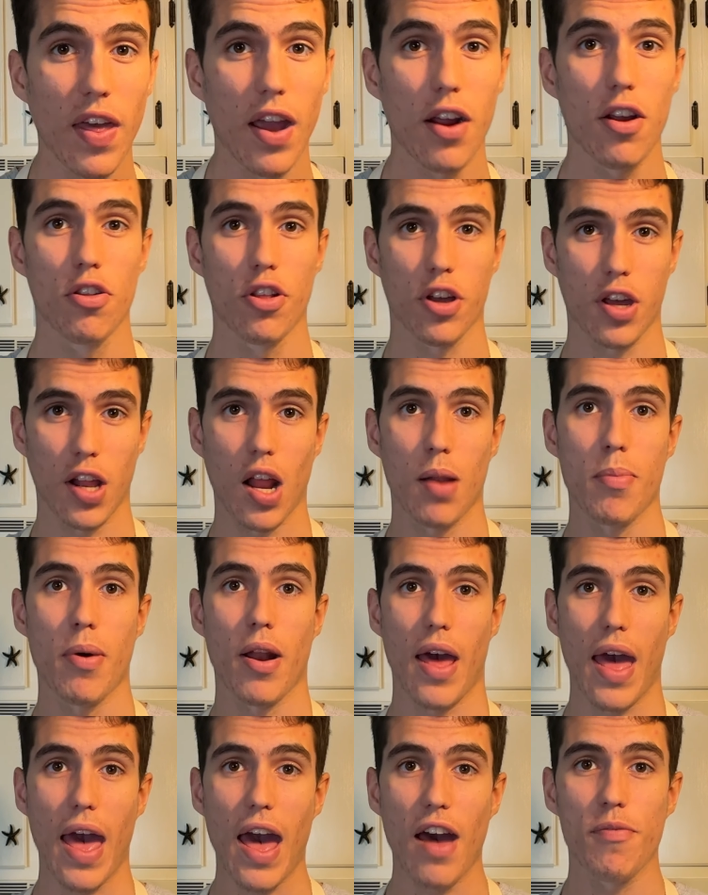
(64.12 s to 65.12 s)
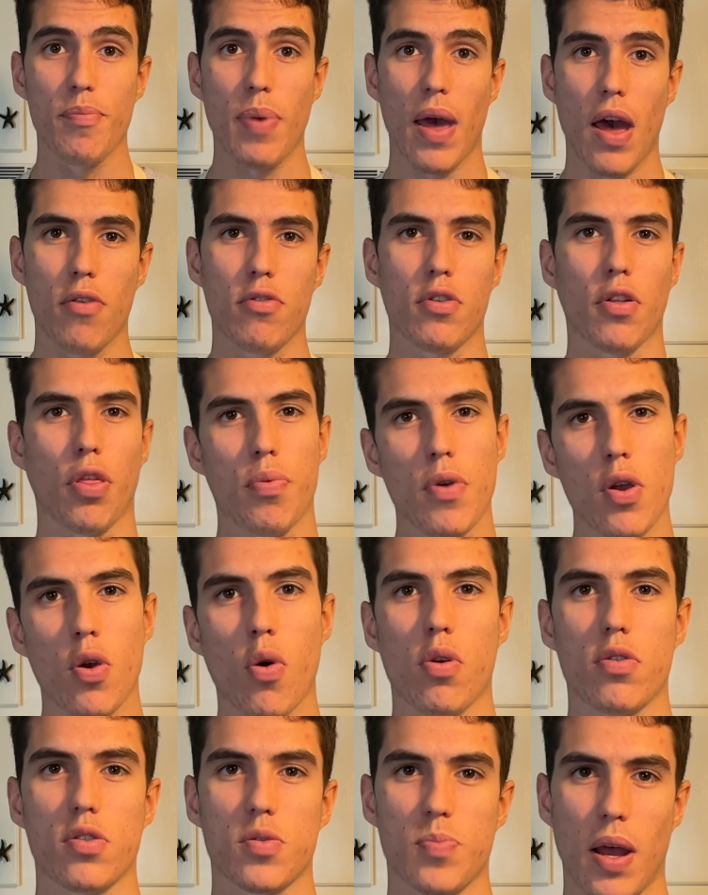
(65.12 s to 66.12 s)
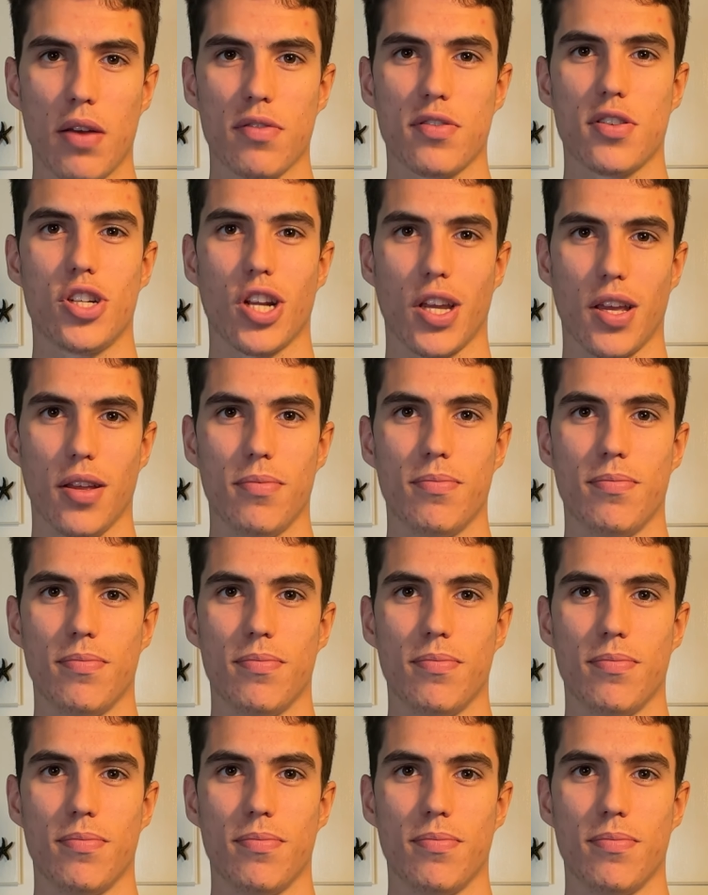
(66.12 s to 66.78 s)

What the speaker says: there, you're looking at about a ½ pound to 3/4 pounds of chicken.